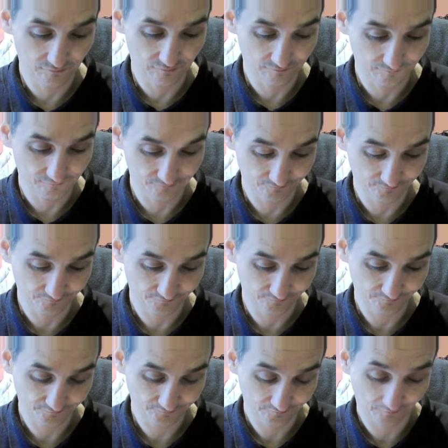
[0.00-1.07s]

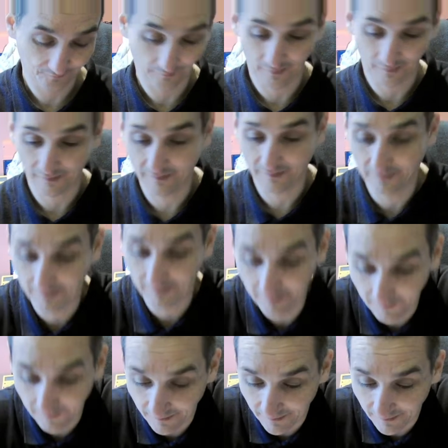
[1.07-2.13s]
Nothing is said.